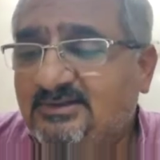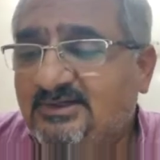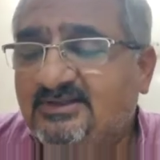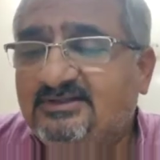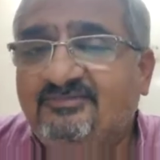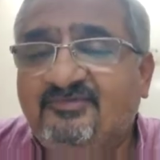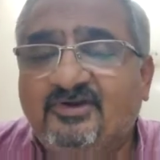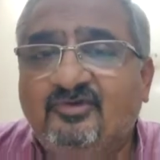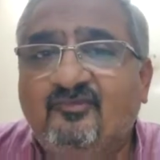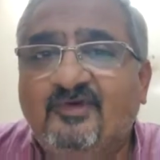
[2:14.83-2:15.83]
it is
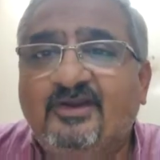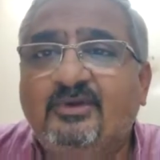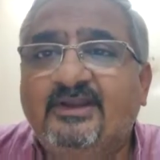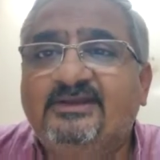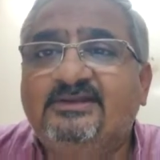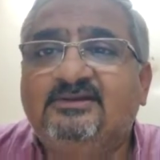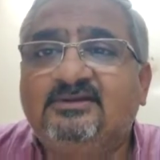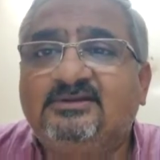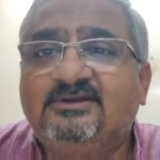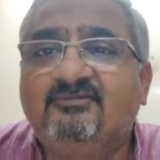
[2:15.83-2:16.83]
difficult to find out any
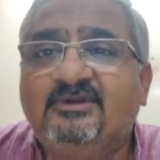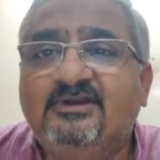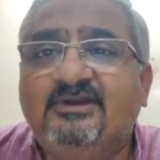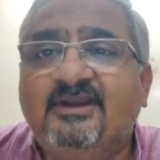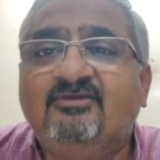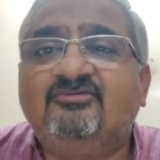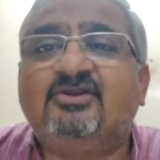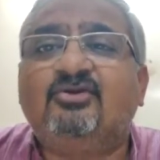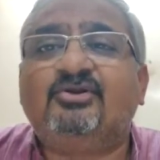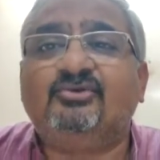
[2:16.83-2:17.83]
industry wherein drives
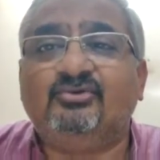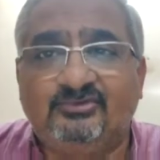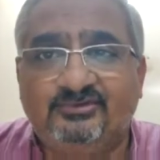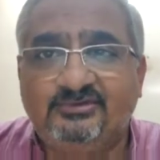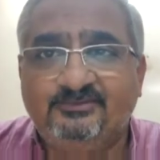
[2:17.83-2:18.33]
are not used.